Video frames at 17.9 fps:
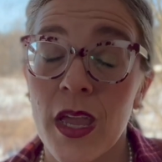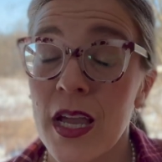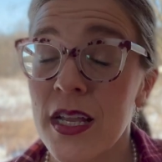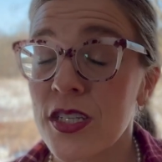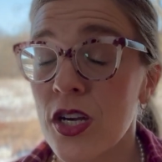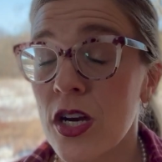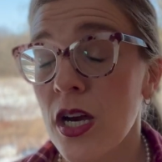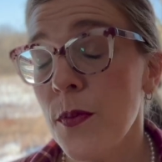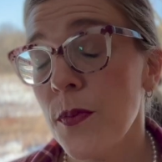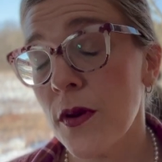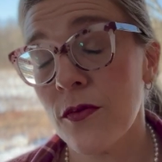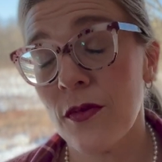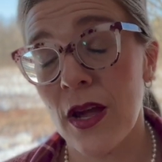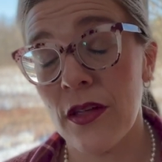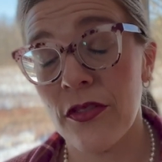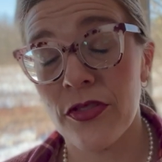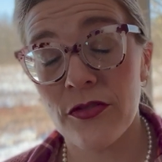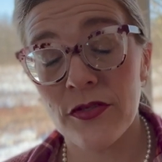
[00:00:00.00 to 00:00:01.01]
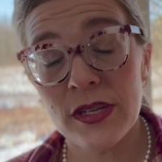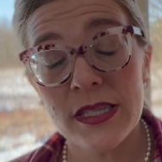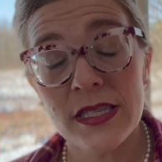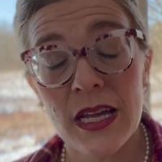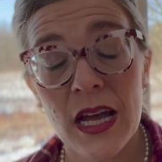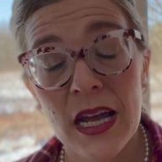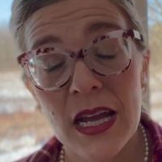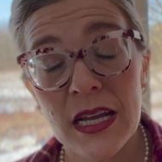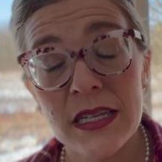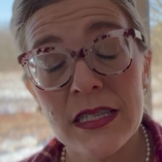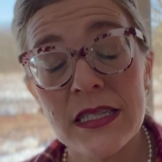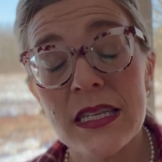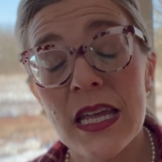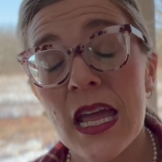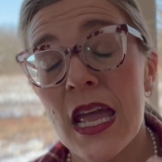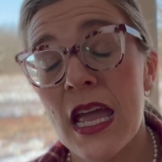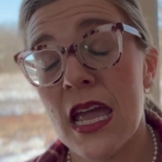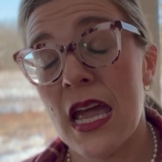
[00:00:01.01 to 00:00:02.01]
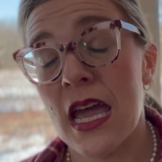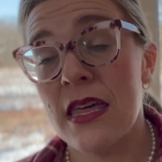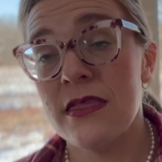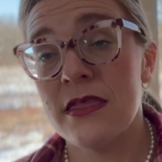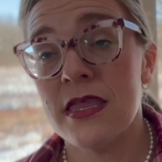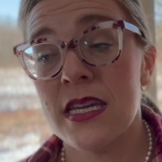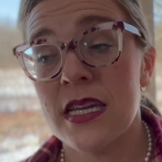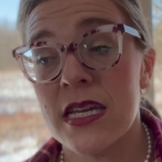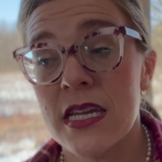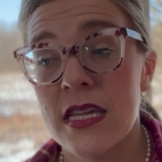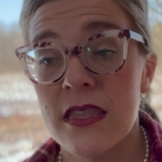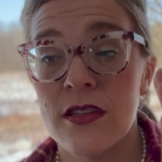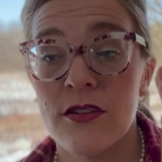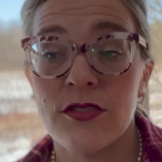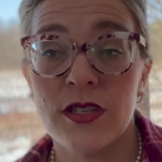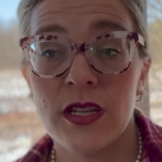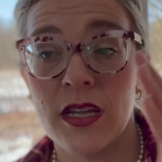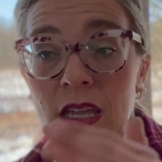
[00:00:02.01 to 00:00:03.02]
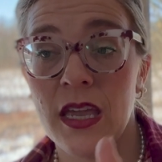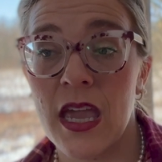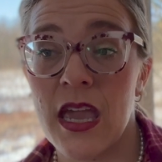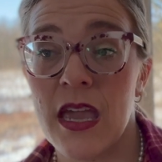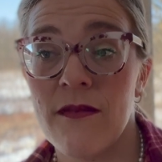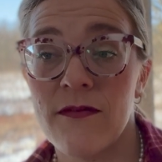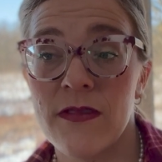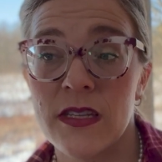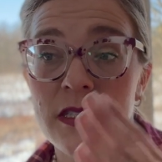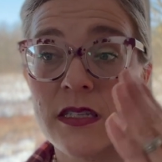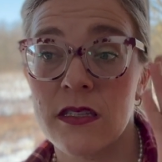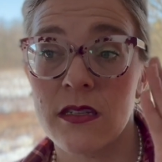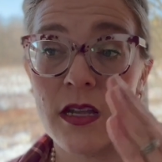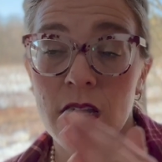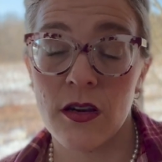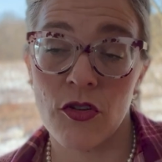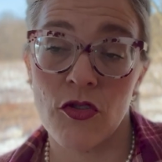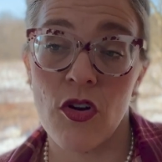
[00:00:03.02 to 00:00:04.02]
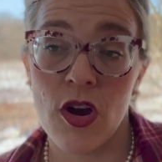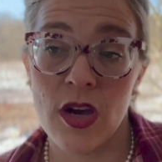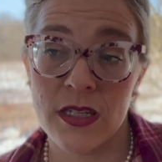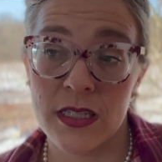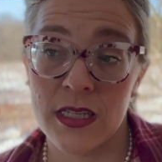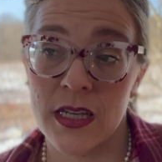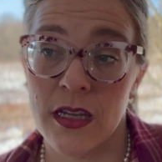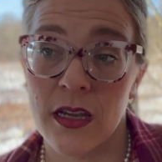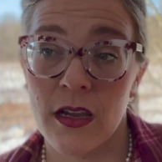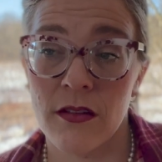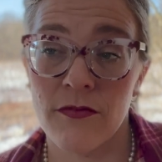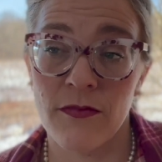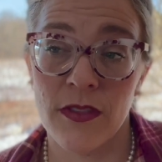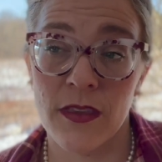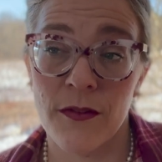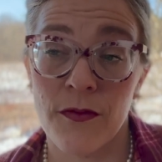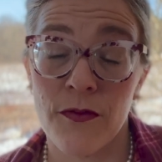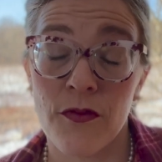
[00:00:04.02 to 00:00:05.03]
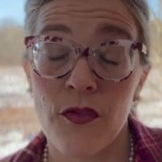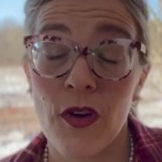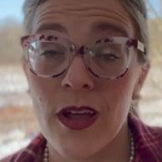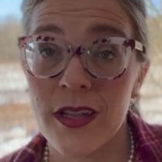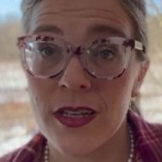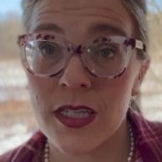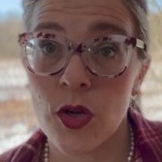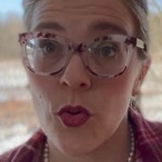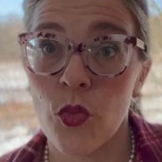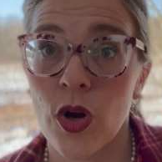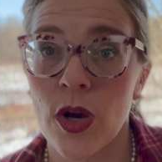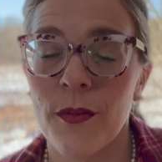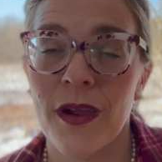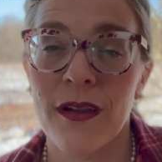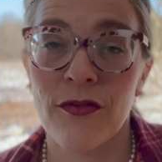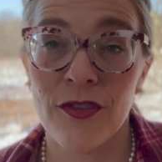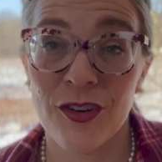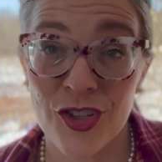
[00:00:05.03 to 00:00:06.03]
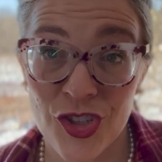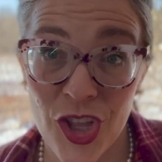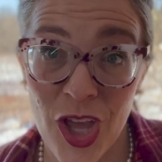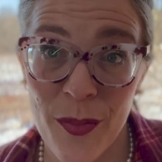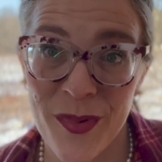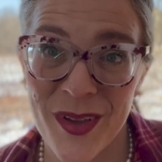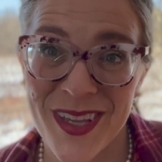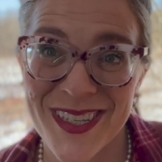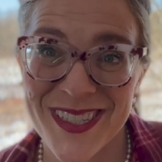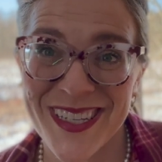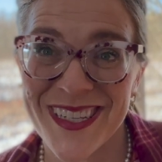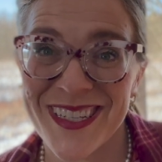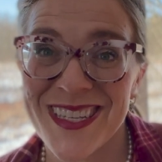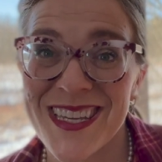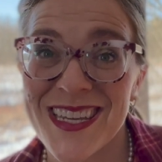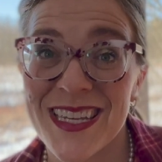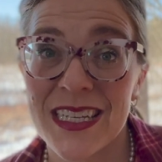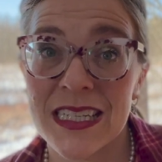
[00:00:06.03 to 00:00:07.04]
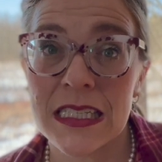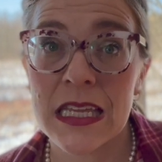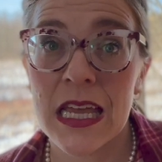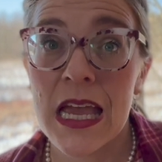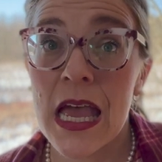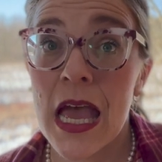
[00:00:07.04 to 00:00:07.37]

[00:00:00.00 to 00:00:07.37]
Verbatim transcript: a tarp around three sides and then there's a canvas crossing a, the front where my French lop is because he is